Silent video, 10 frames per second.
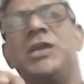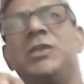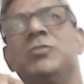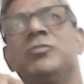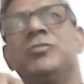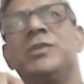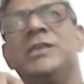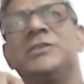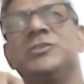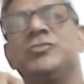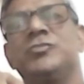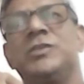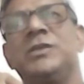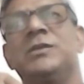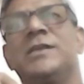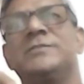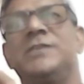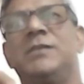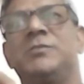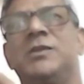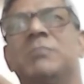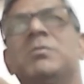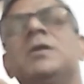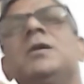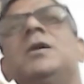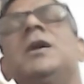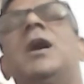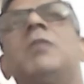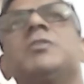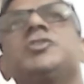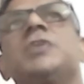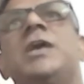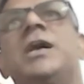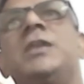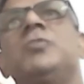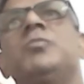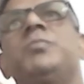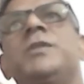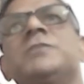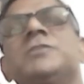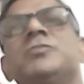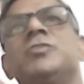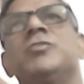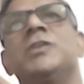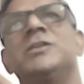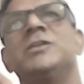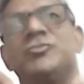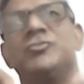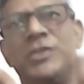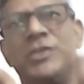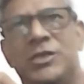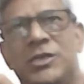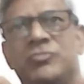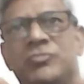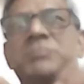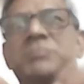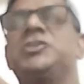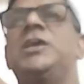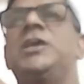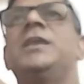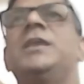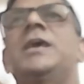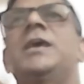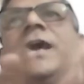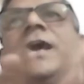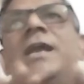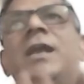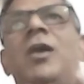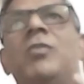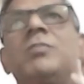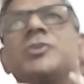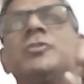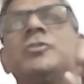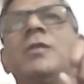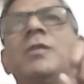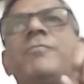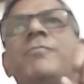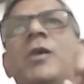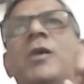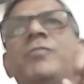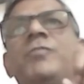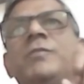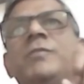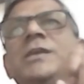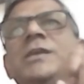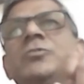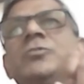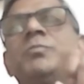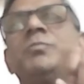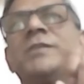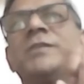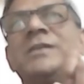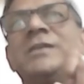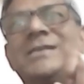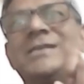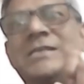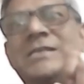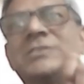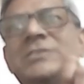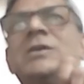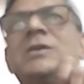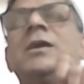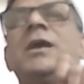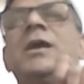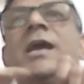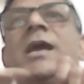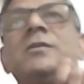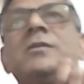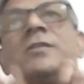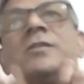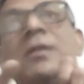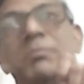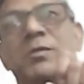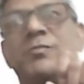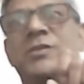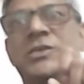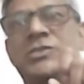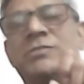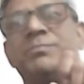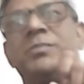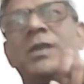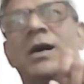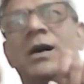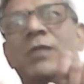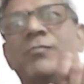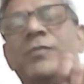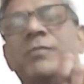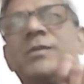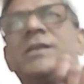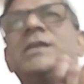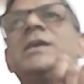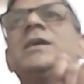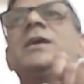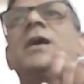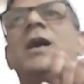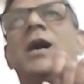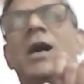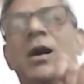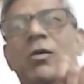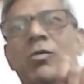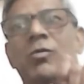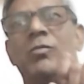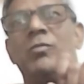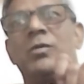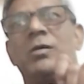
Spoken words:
air you release into the, let's say, harmonium, how much air you press into, you release into the machine, and how frequently you press the keys and the number of keys, how frequently, how